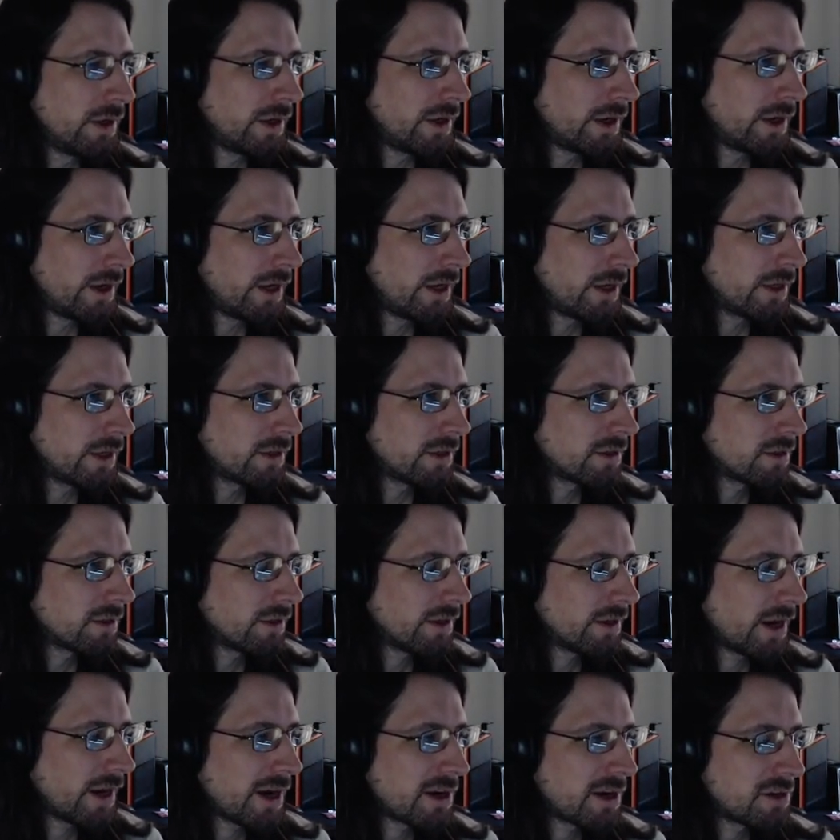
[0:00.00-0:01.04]
and
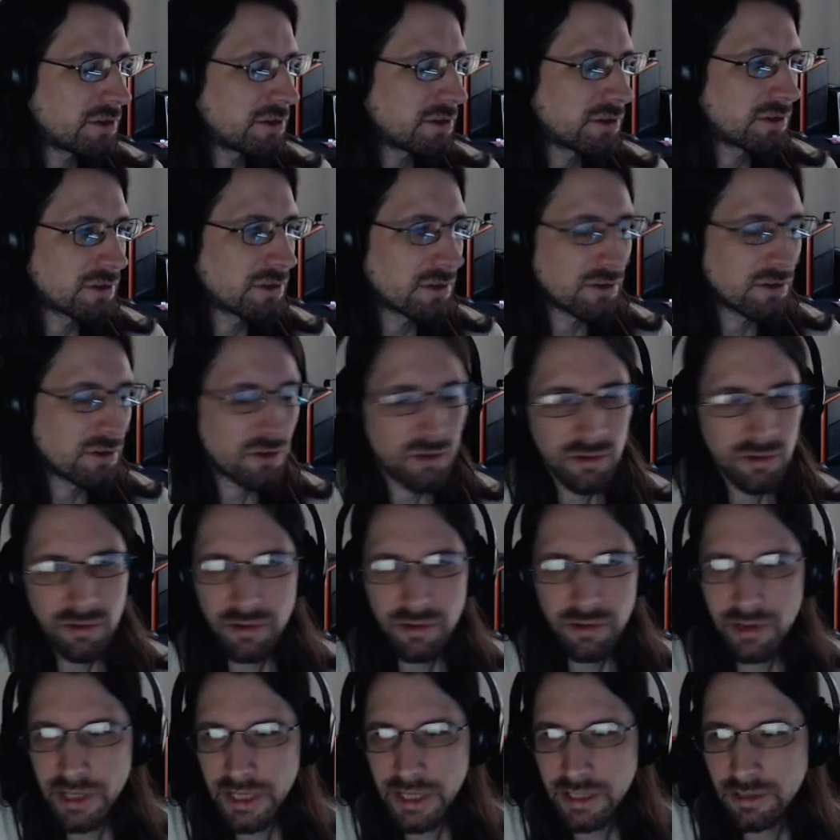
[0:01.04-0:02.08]
as
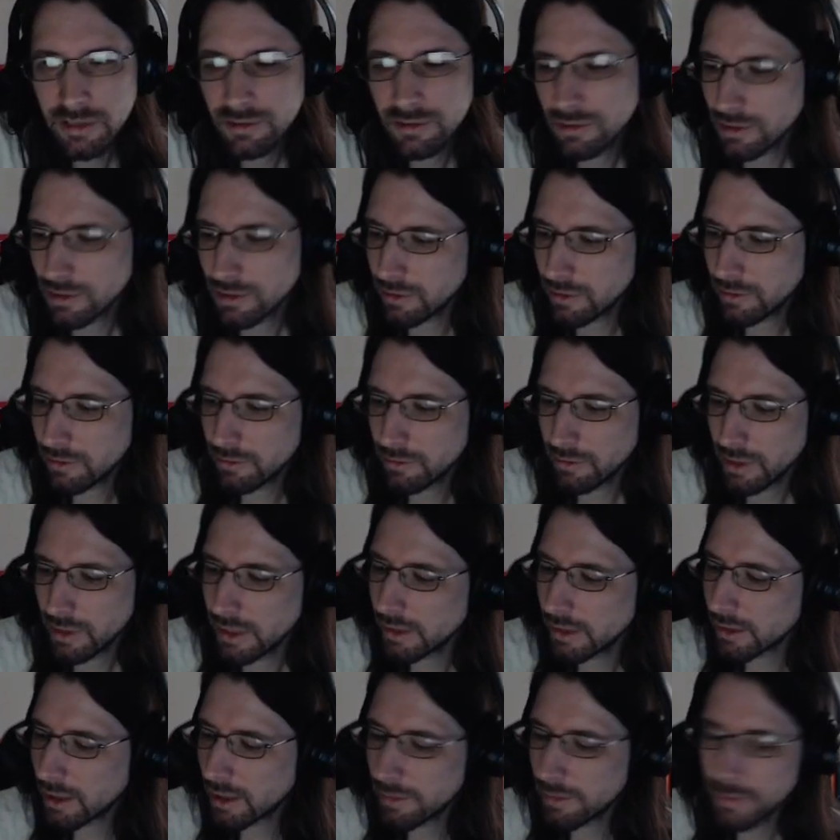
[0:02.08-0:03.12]
things are
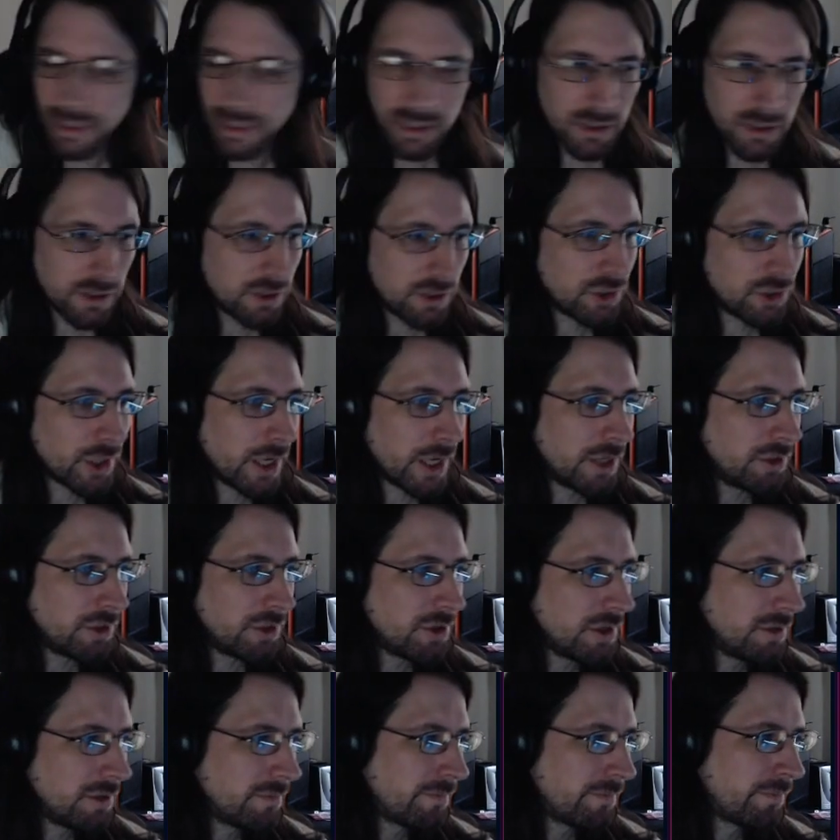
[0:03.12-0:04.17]
uh, coming in and
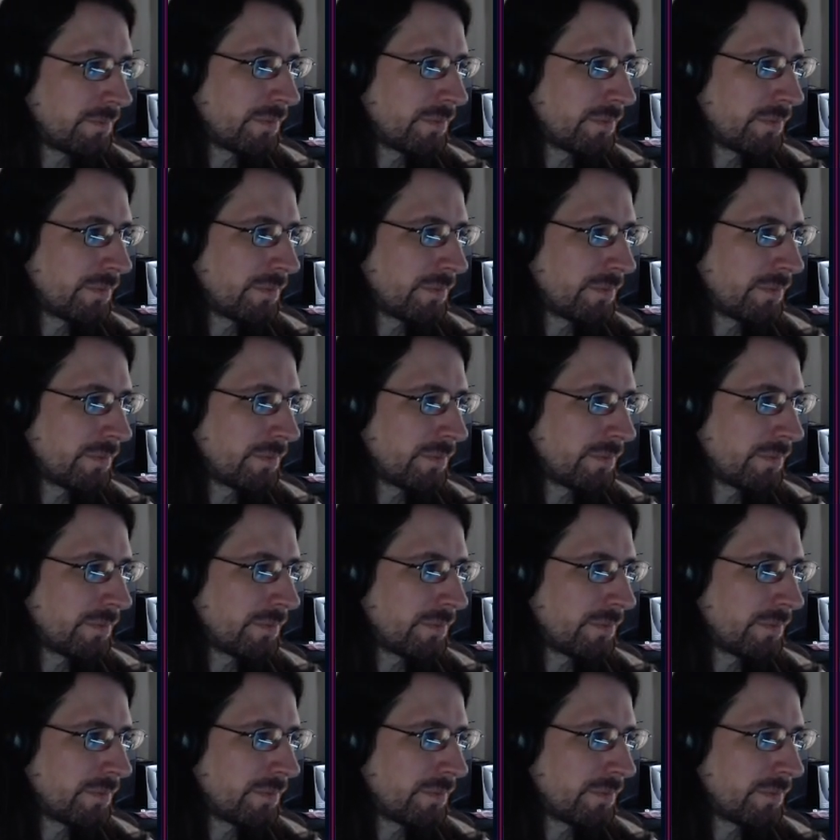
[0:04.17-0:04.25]
changing,